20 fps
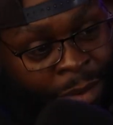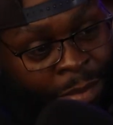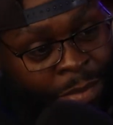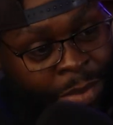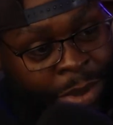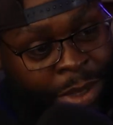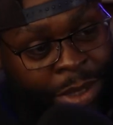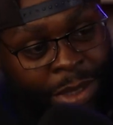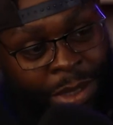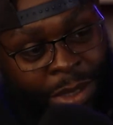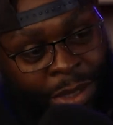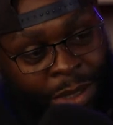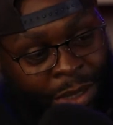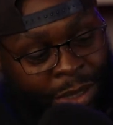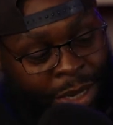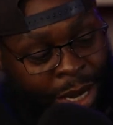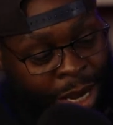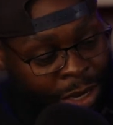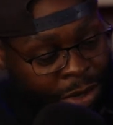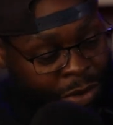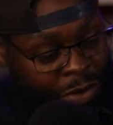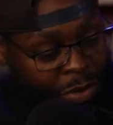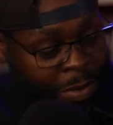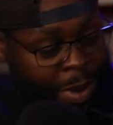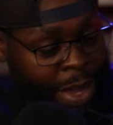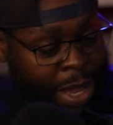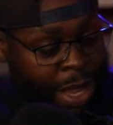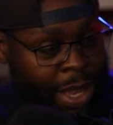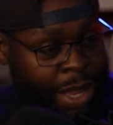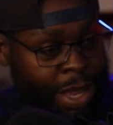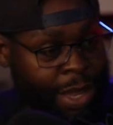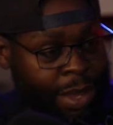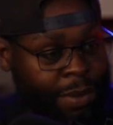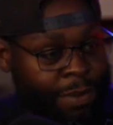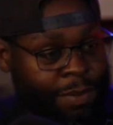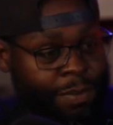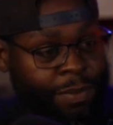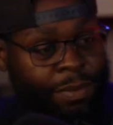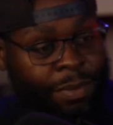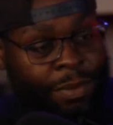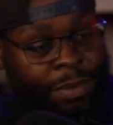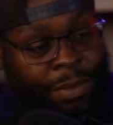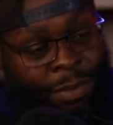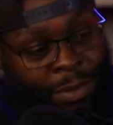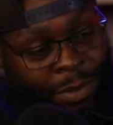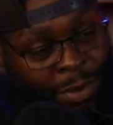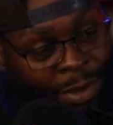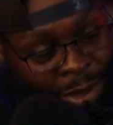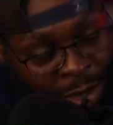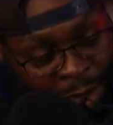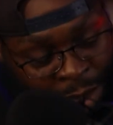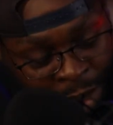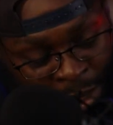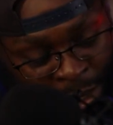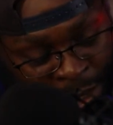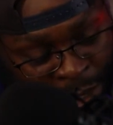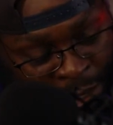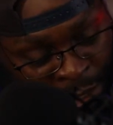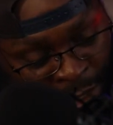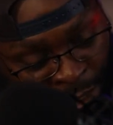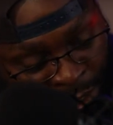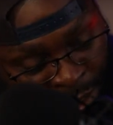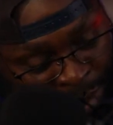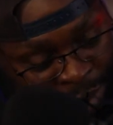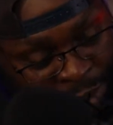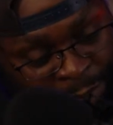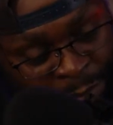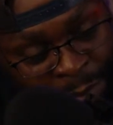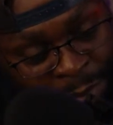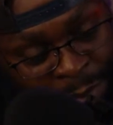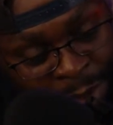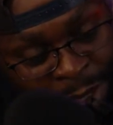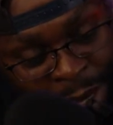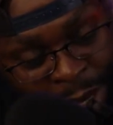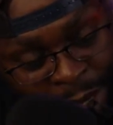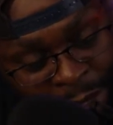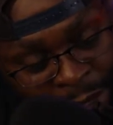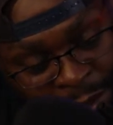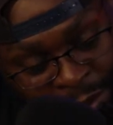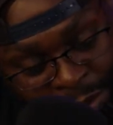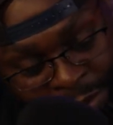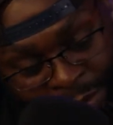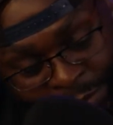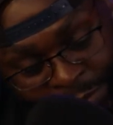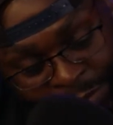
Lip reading: but not too bad. Let's see what we got here.